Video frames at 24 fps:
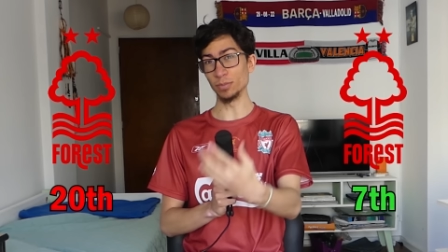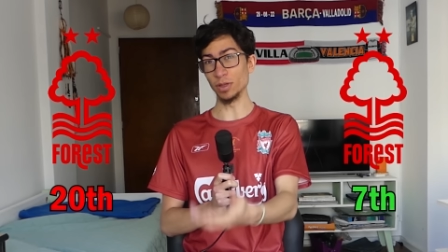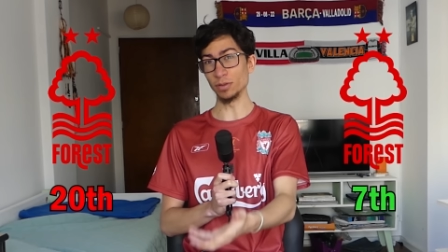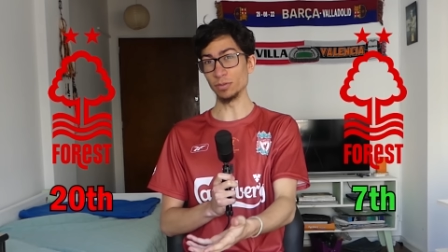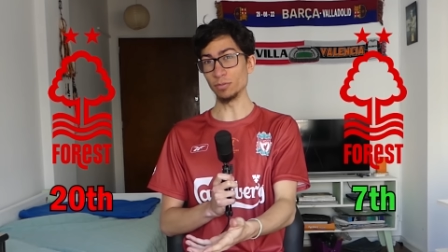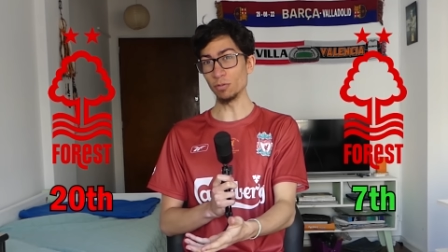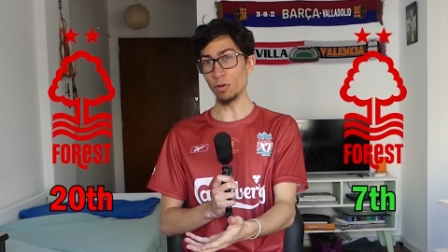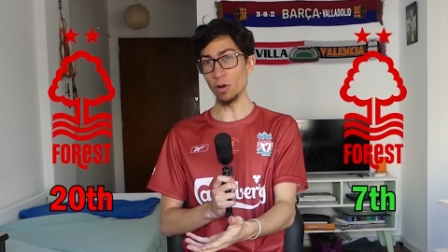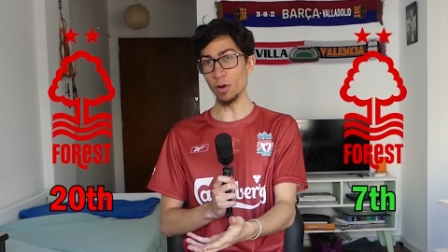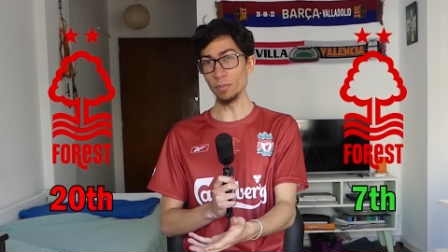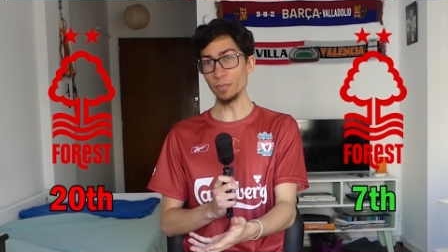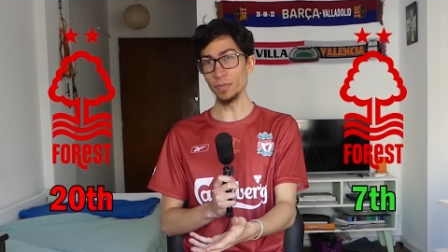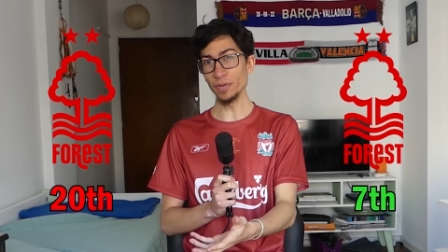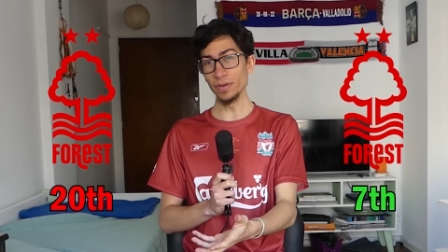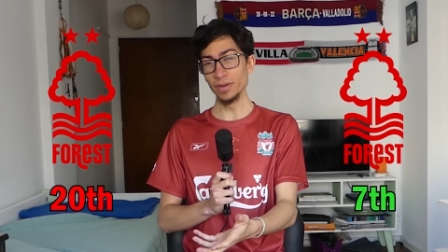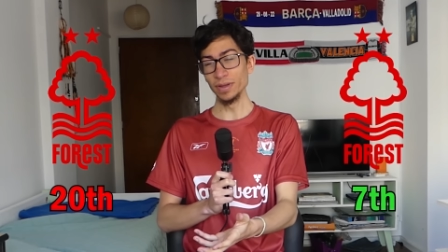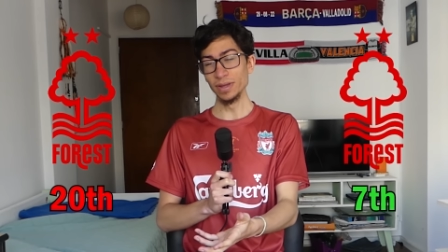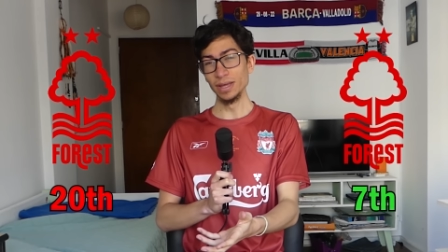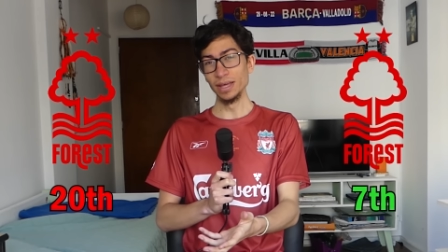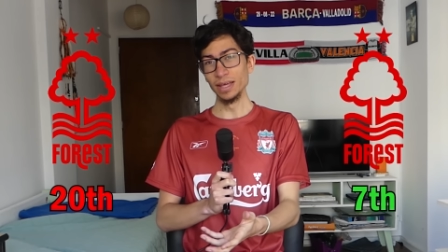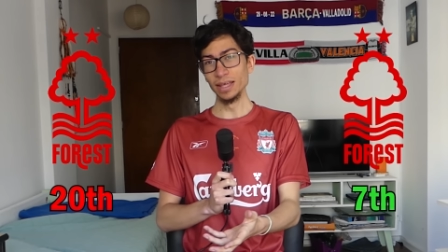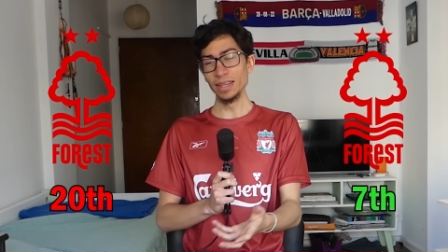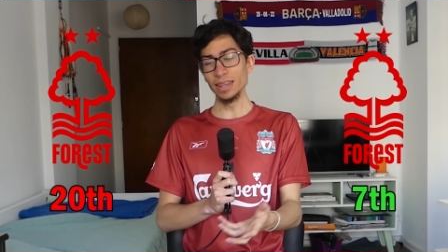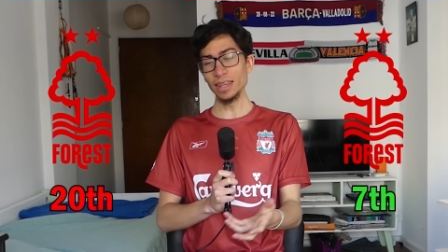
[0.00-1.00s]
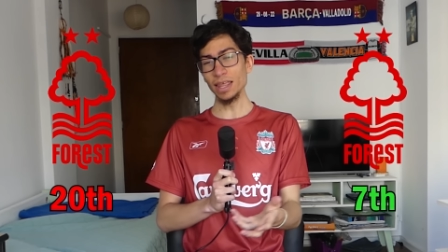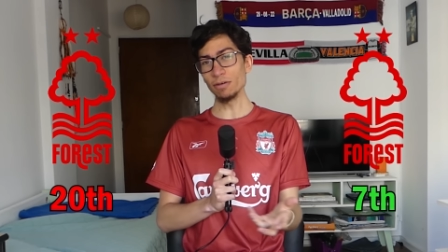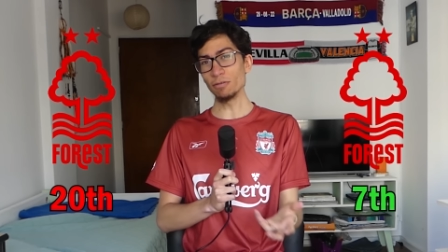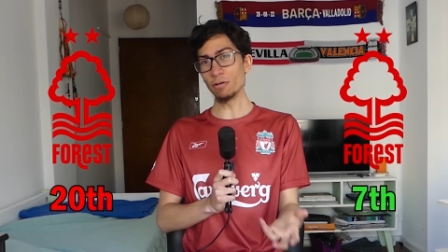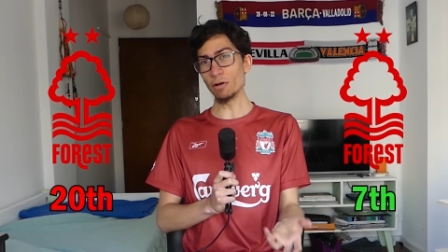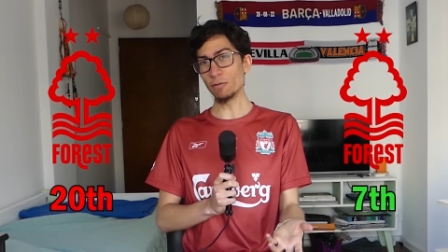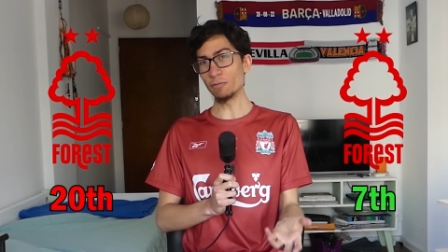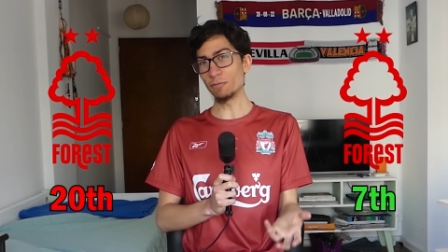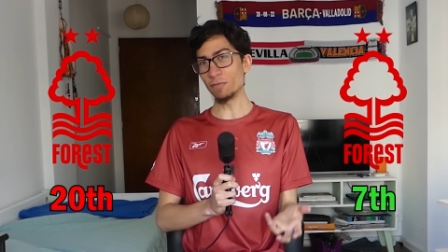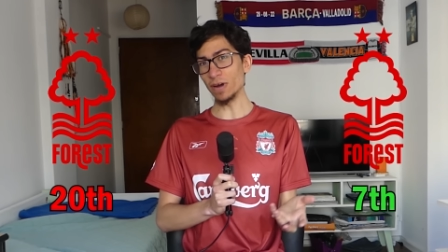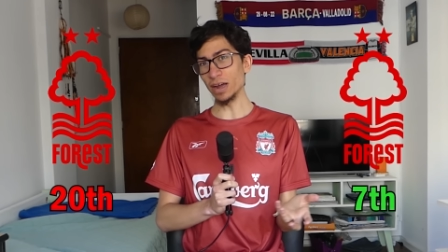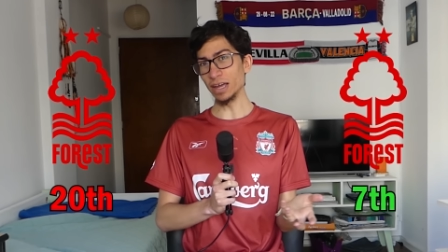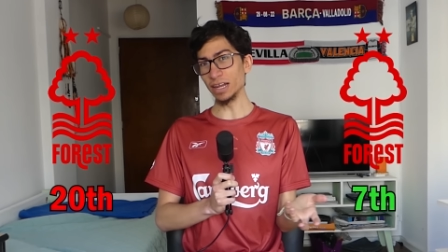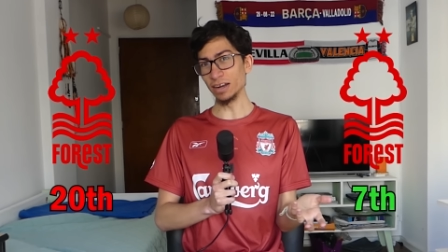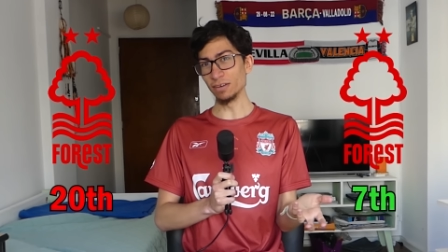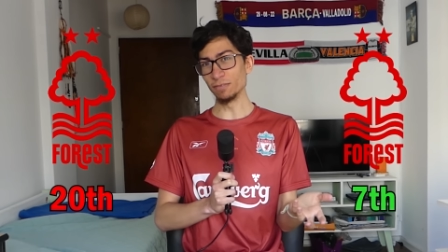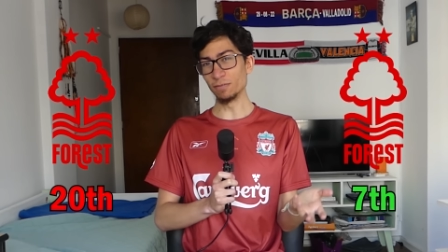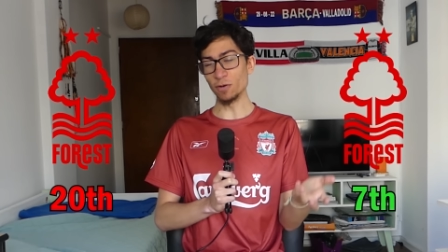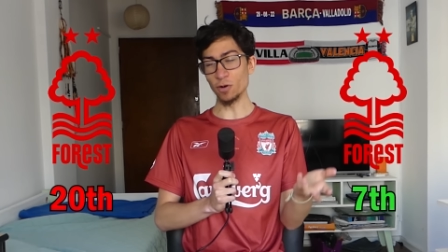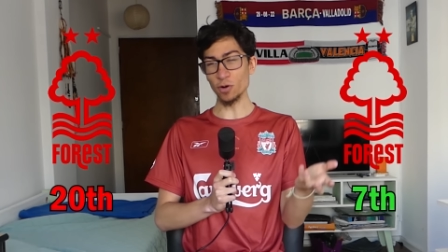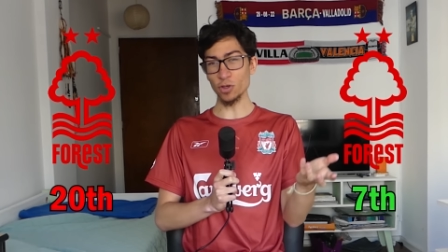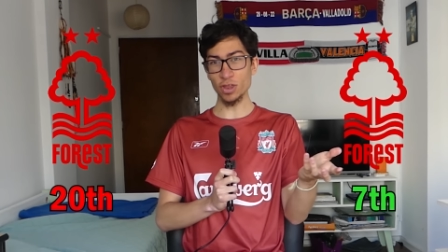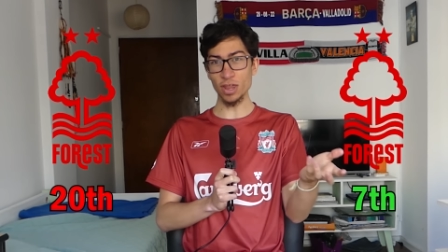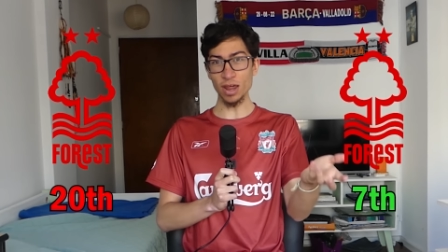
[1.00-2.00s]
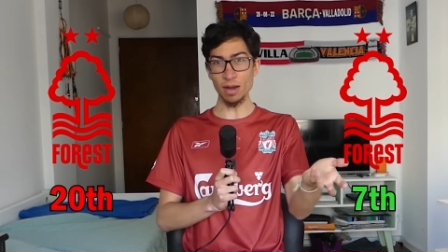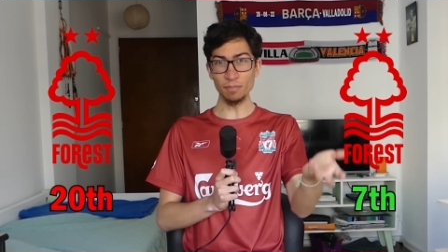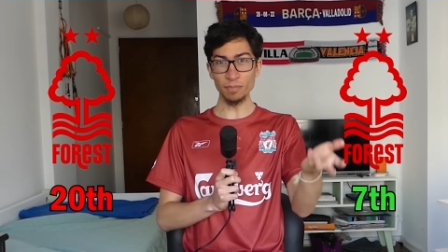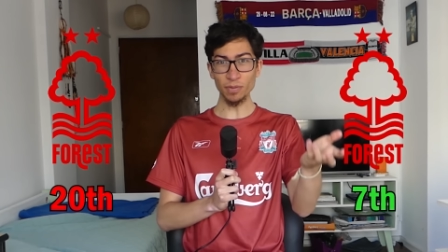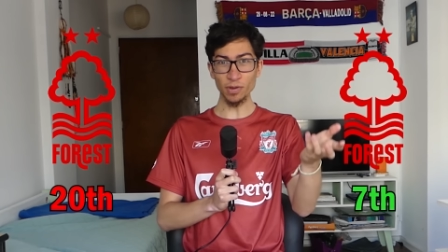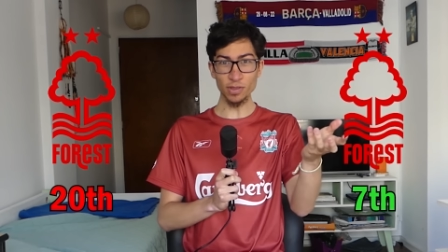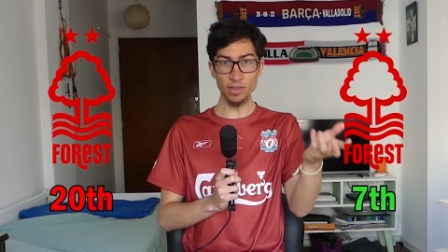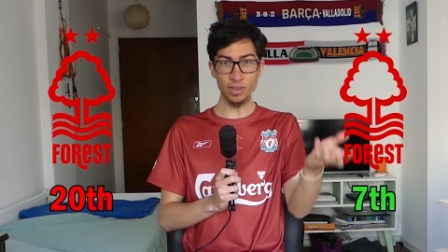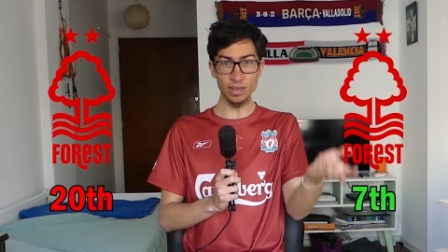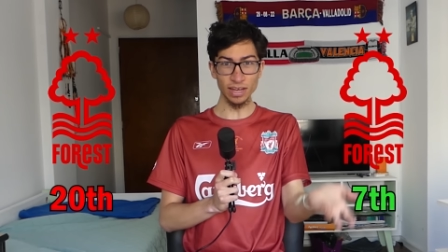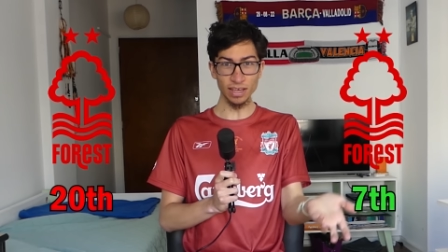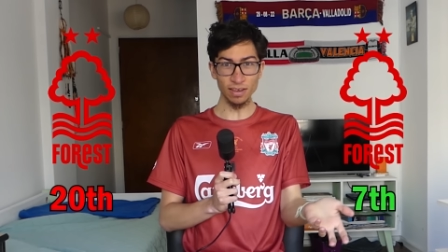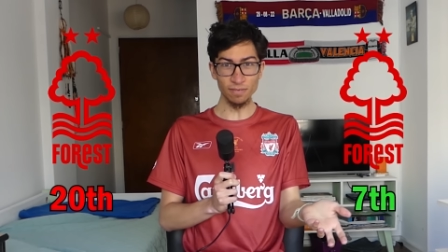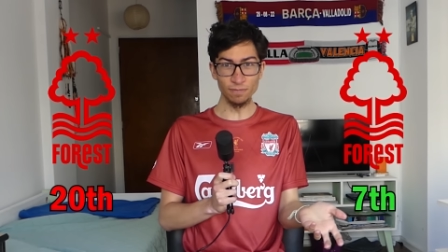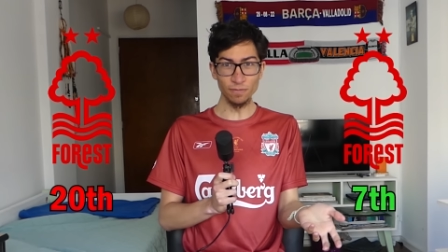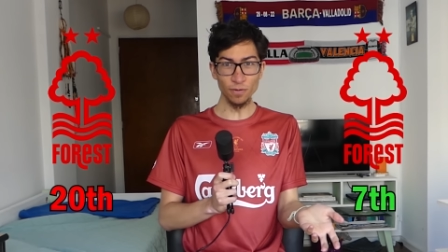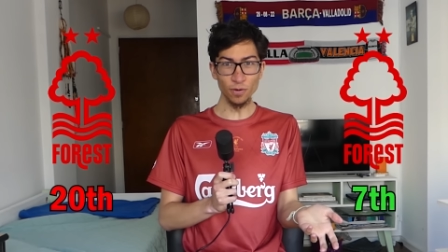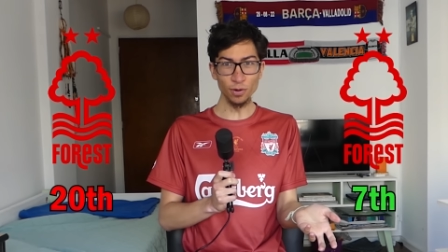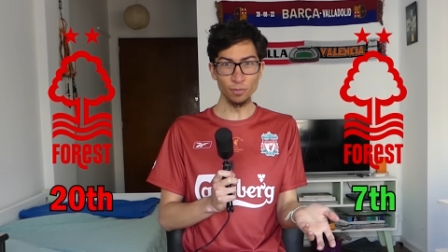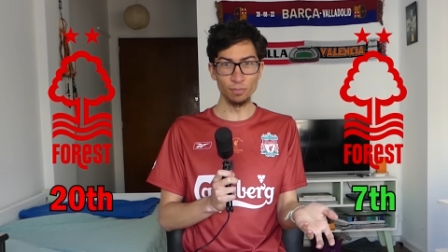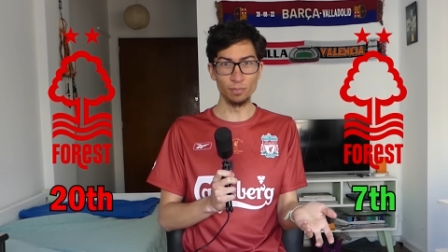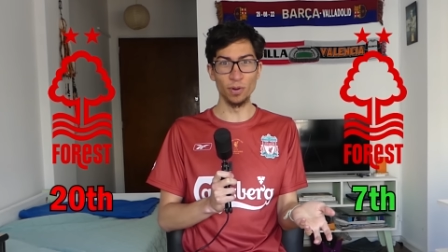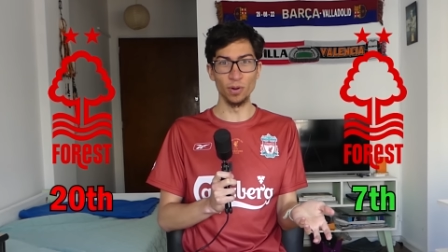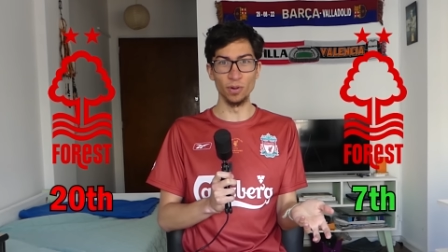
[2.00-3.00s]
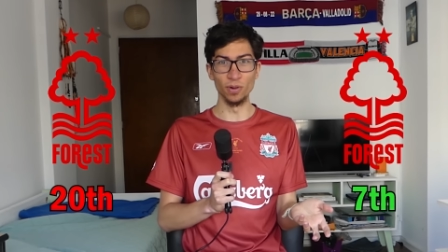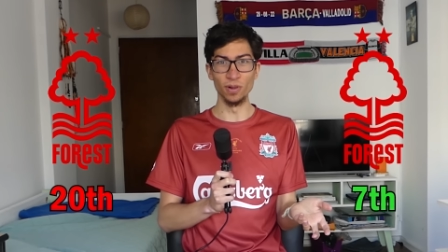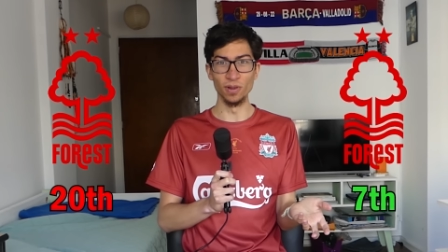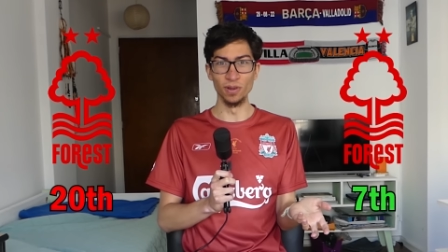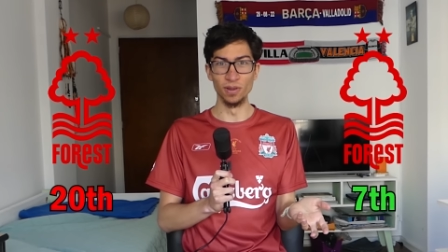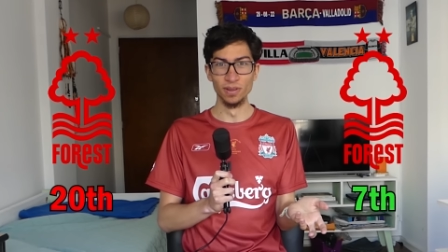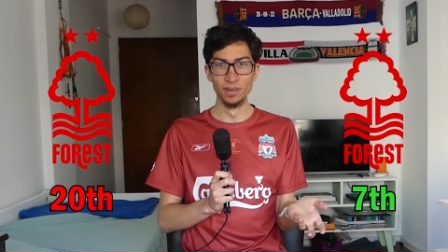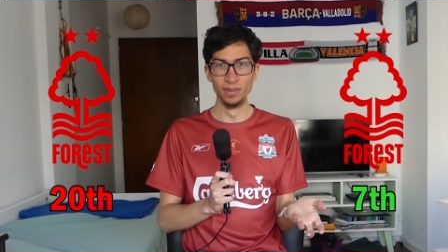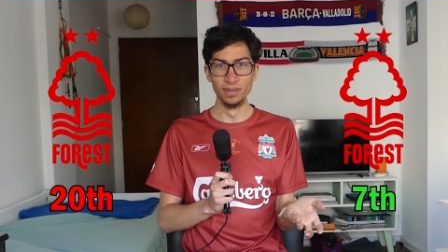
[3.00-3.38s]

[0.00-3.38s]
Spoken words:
the drop, they were fighting for Champions League football.